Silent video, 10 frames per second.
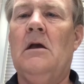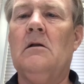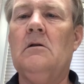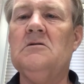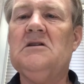
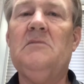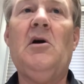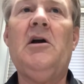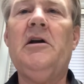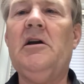Closing
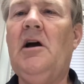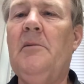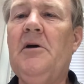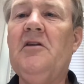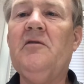market
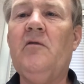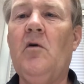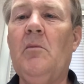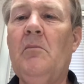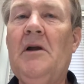comments
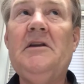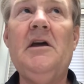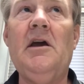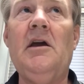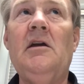for
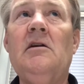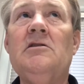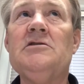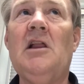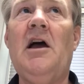Monday,
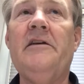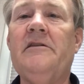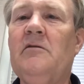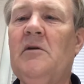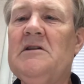July
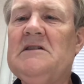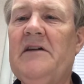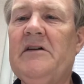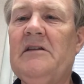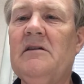the
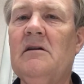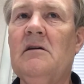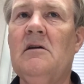27th.